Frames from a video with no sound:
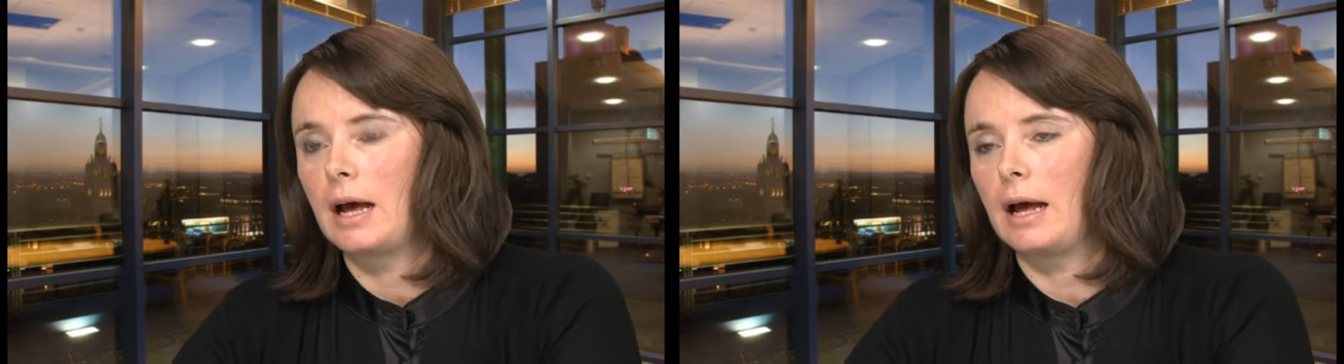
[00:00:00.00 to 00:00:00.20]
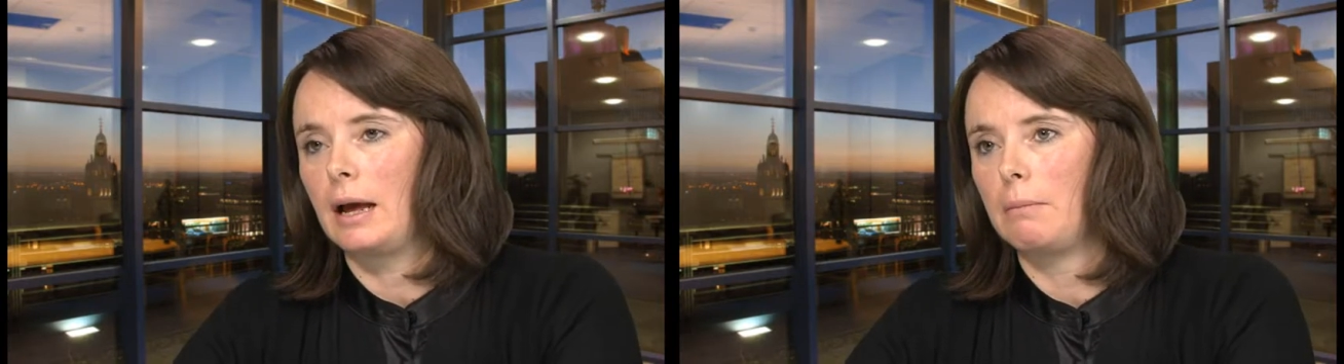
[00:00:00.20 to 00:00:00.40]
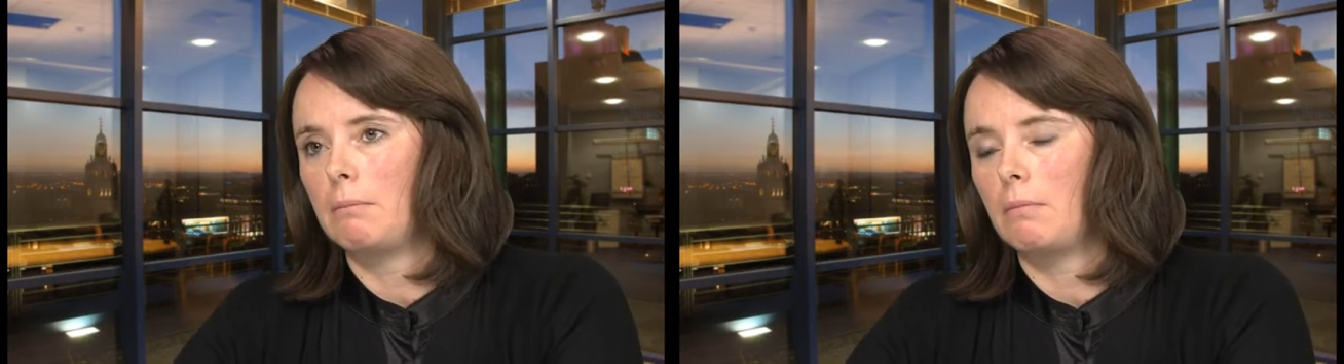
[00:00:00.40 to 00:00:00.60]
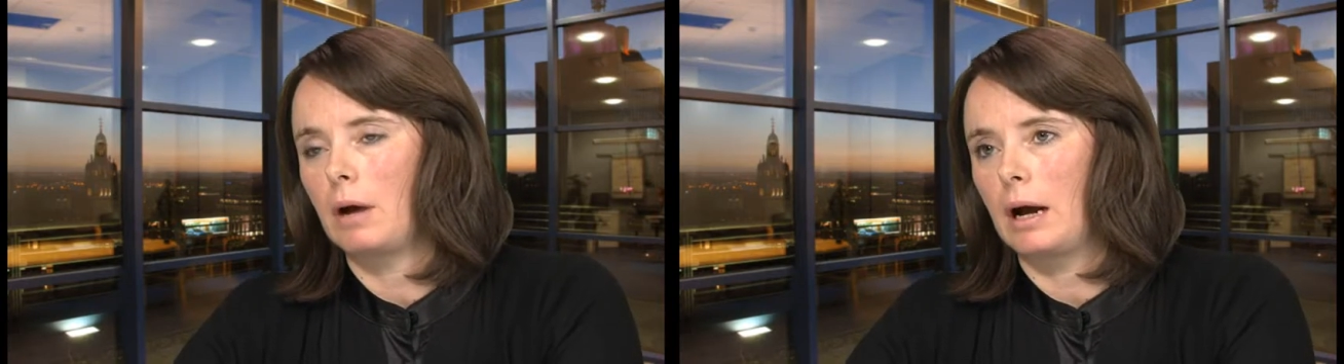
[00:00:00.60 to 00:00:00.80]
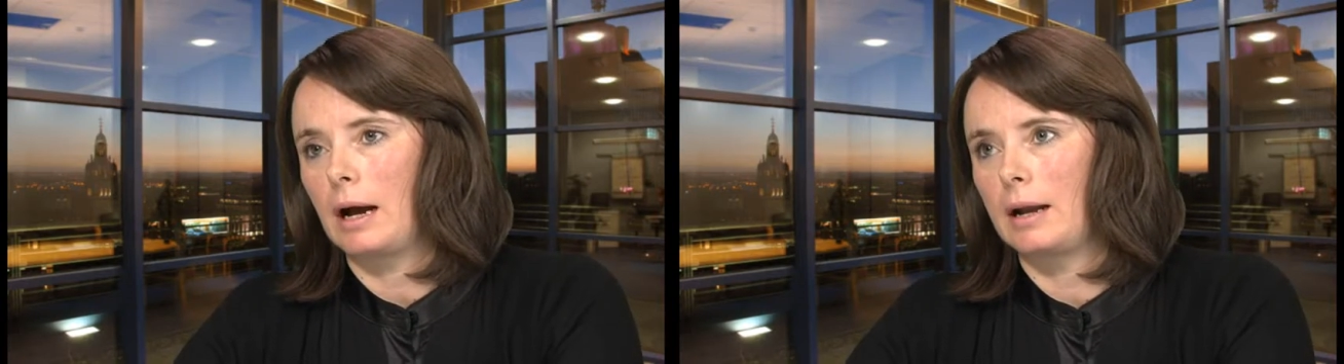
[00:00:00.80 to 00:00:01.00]
And
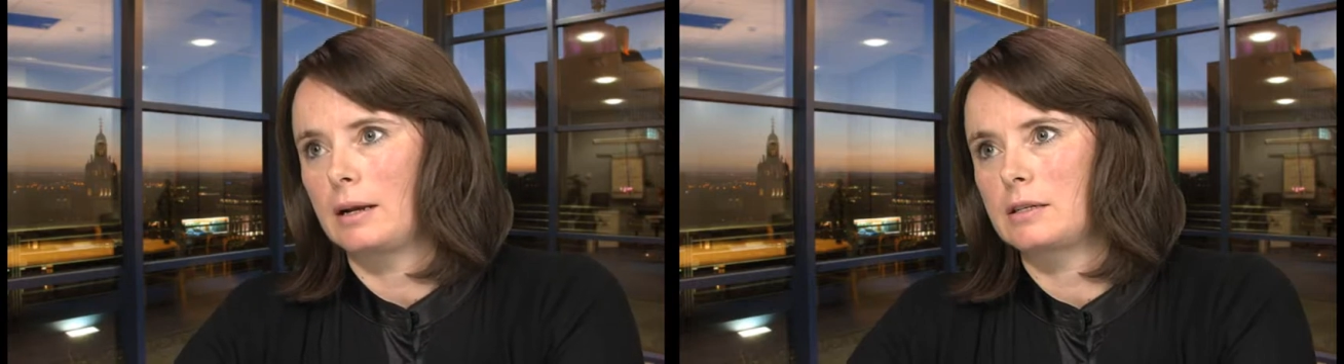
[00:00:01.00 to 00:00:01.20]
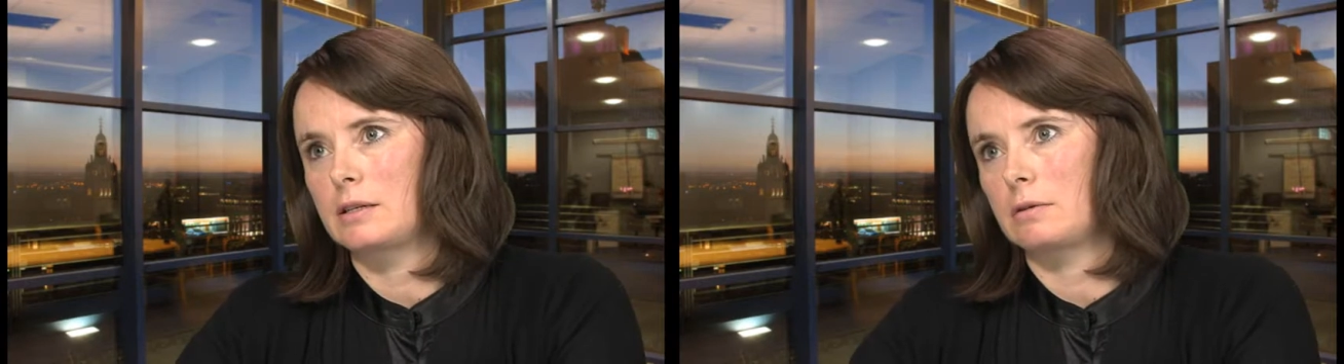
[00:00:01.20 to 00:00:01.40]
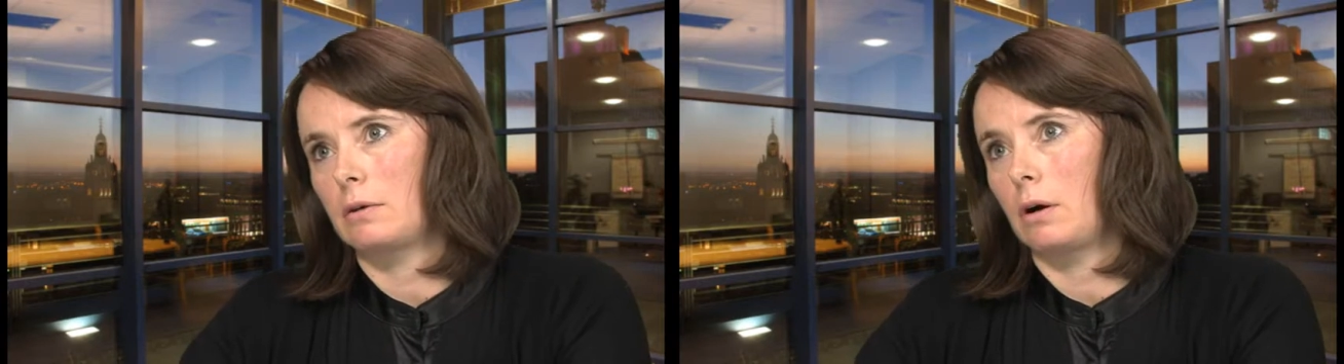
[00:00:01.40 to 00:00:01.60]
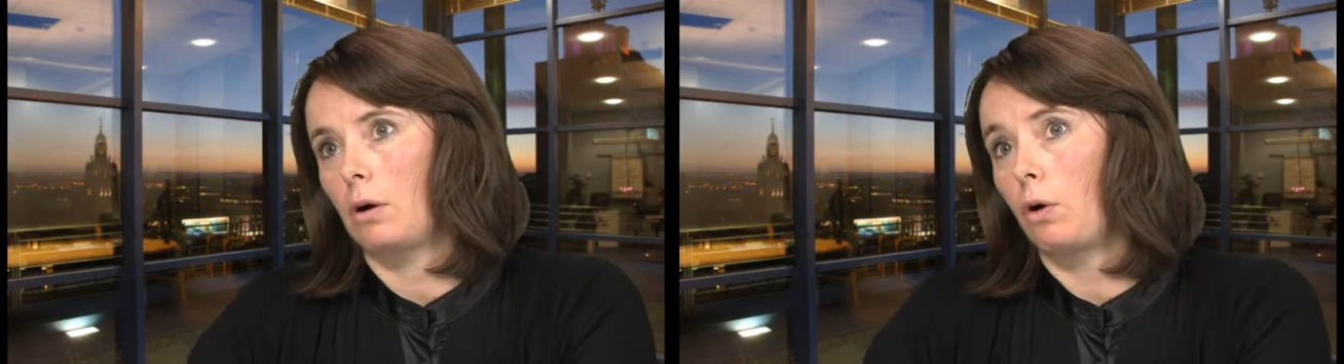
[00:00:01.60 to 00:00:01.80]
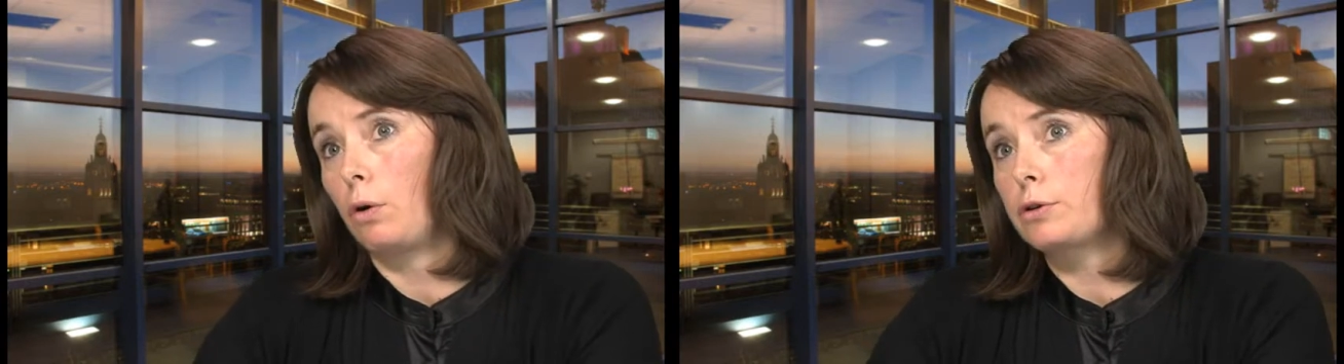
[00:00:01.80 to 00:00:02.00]

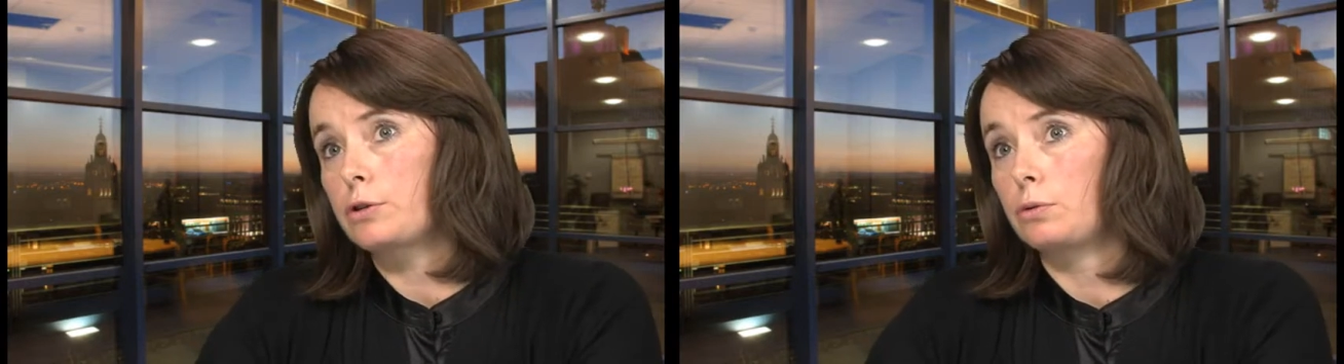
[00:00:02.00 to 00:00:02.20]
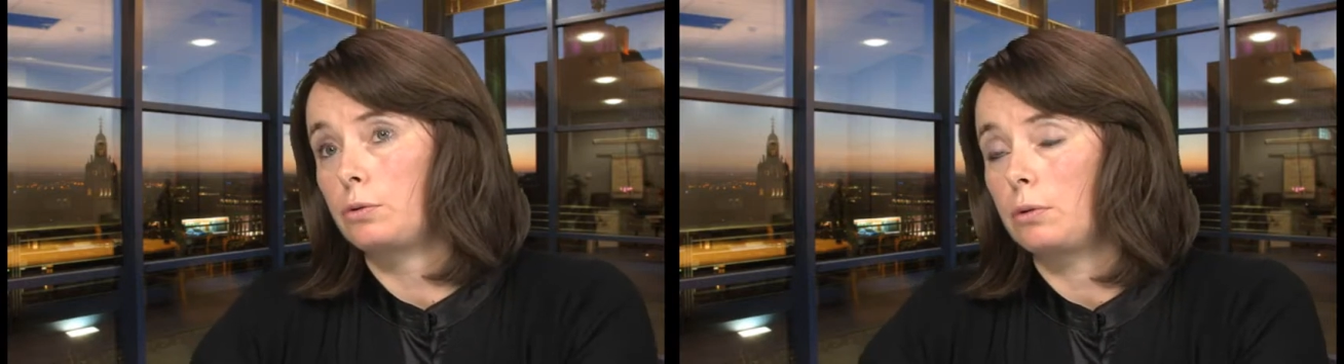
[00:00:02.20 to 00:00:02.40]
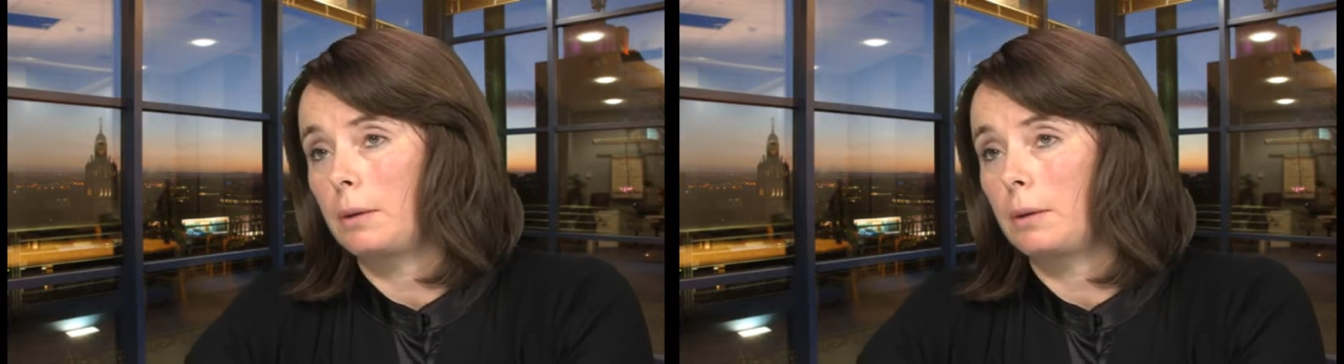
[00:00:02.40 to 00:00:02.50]
also,